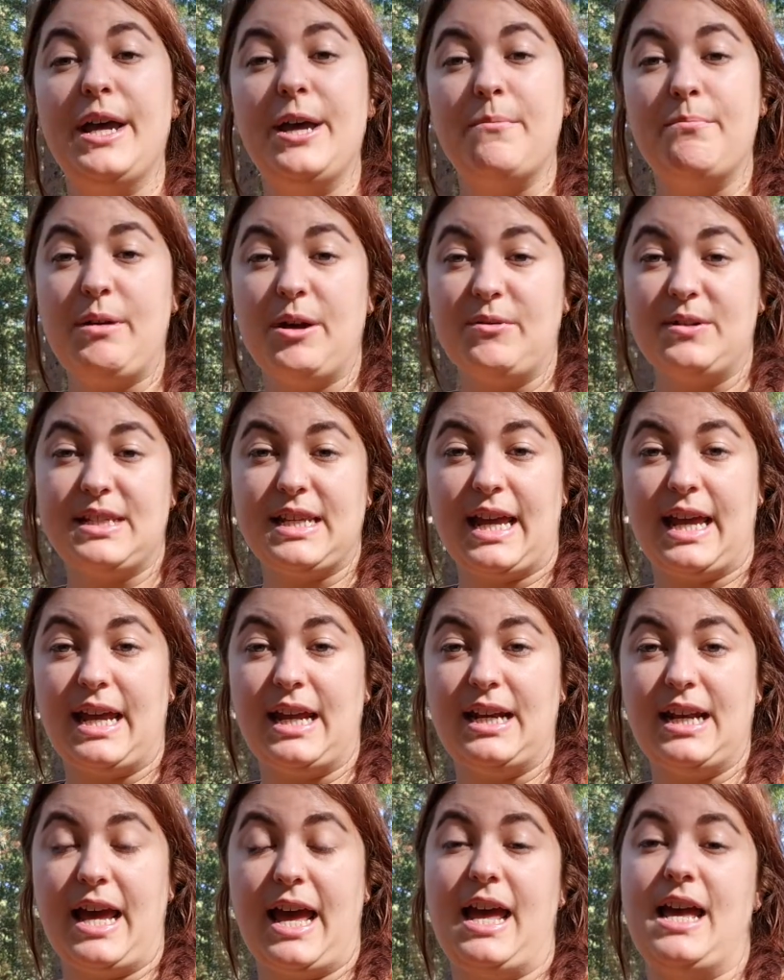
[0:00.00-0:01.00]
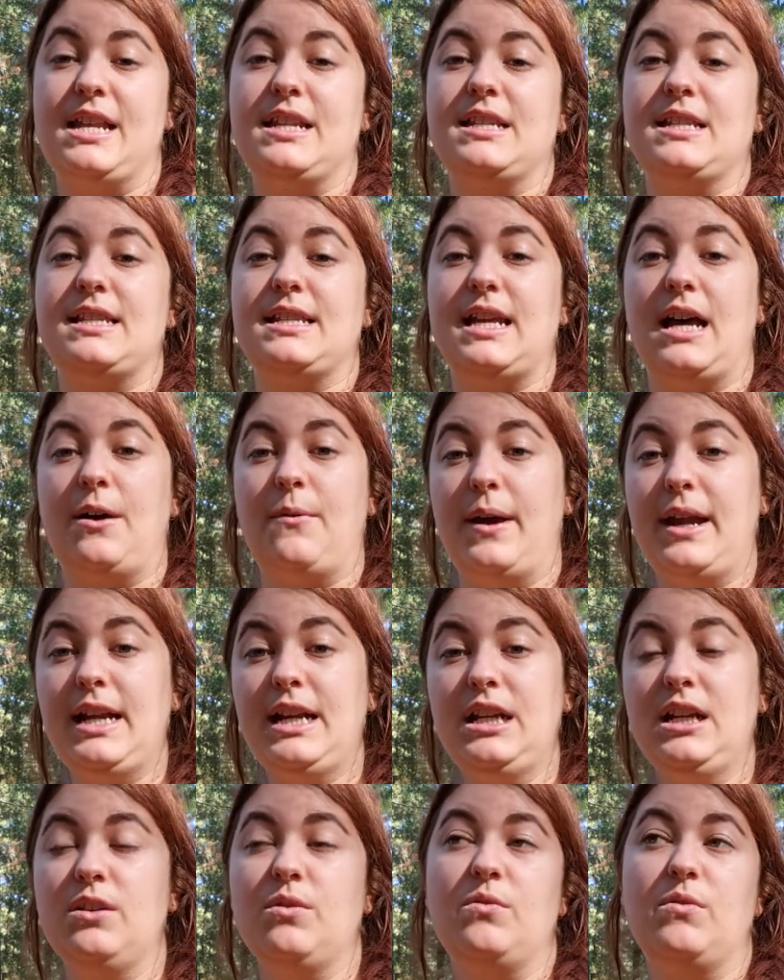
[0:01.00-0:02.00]
Beltane and Samhain,
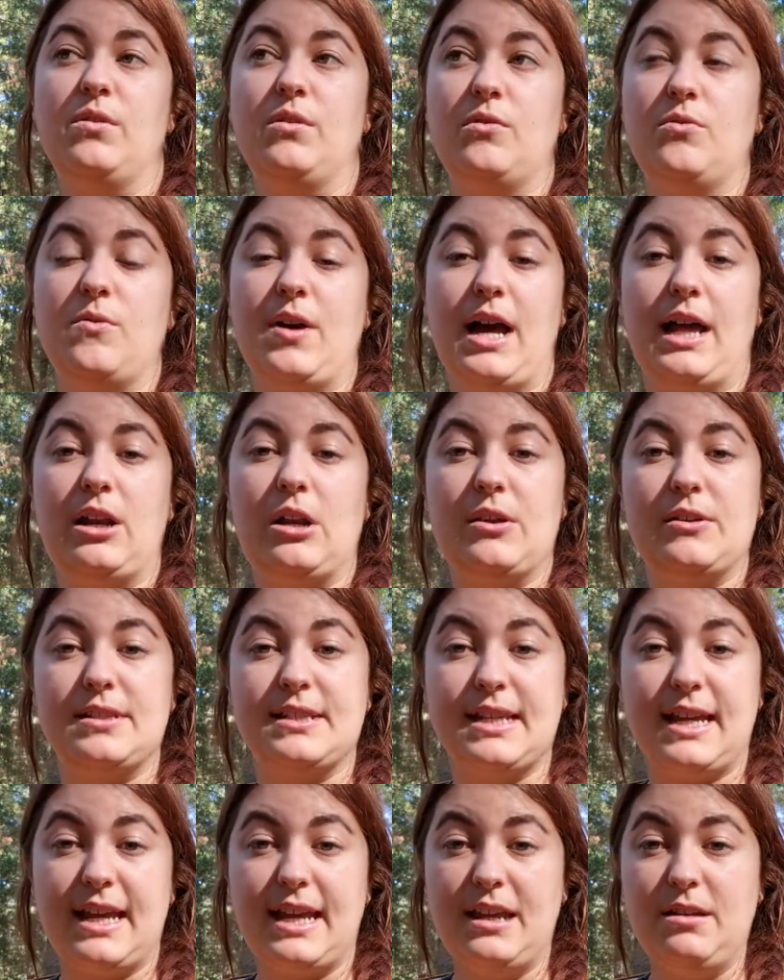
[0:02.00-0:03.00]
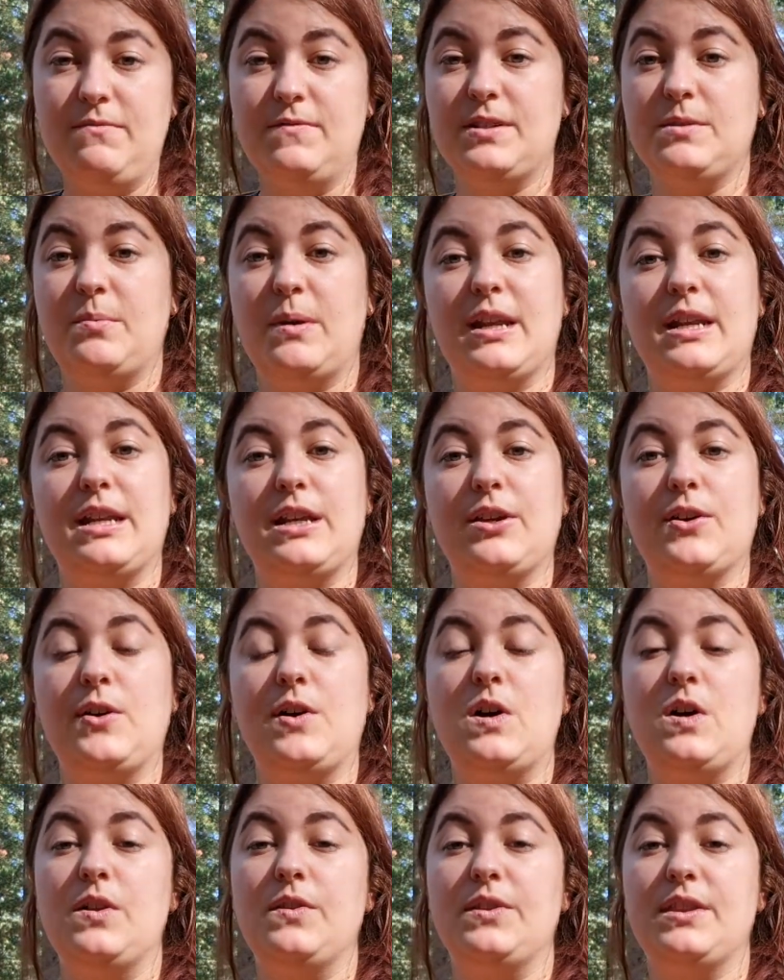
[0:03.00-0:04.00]
or All Hallows Eve, depending
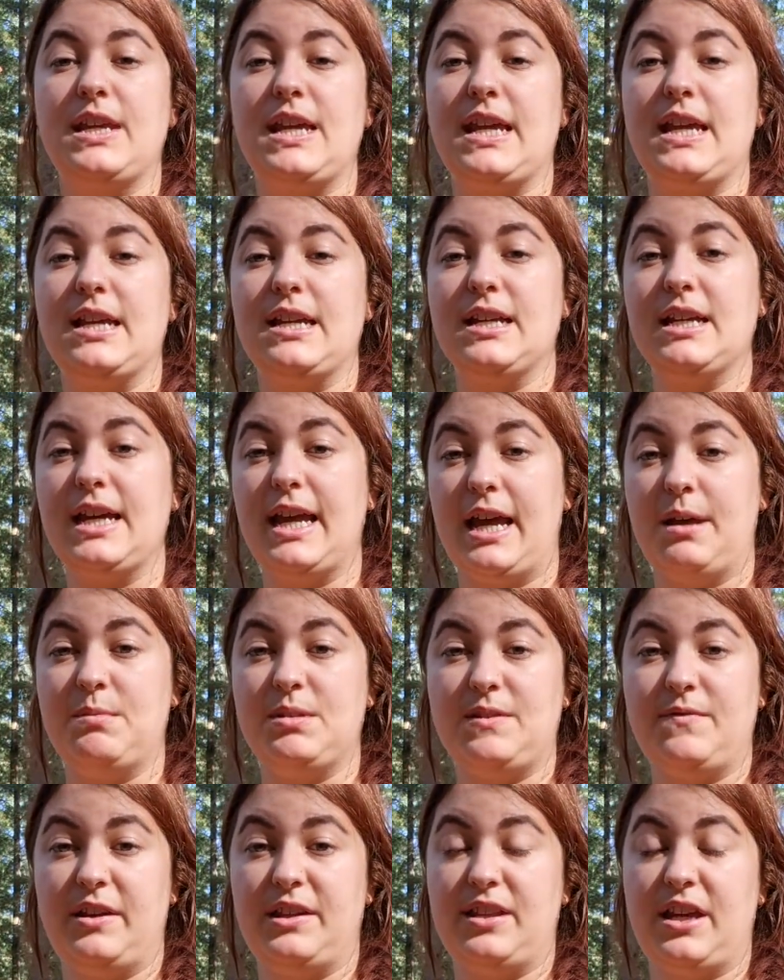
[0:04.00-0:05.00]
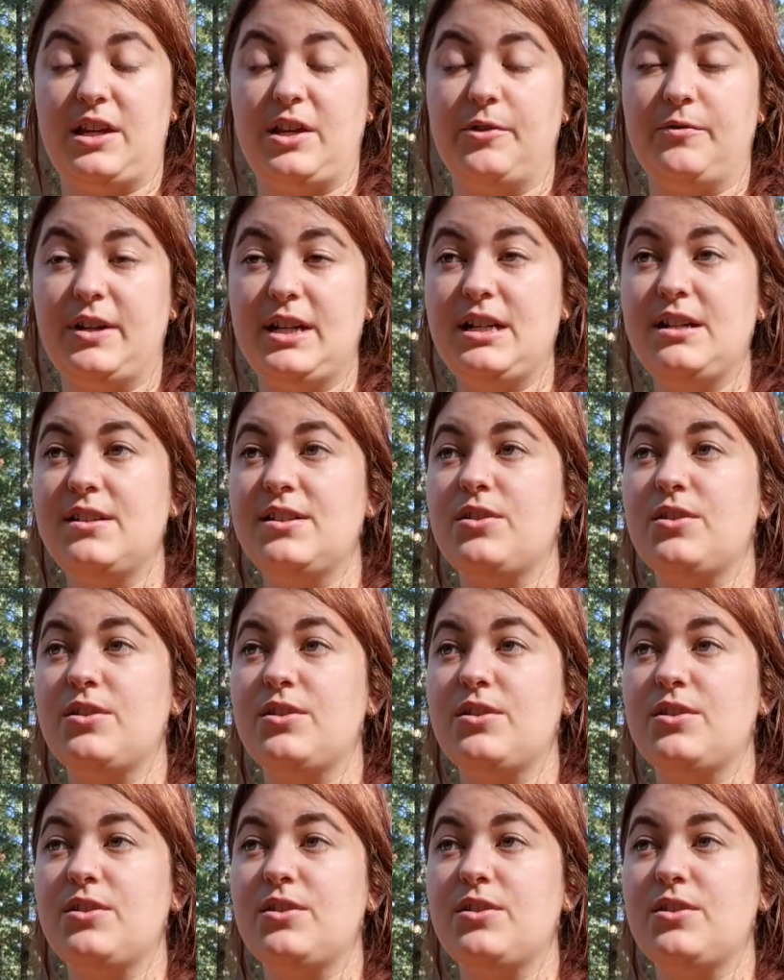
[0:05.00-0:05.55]
on the hemisphere that you're in.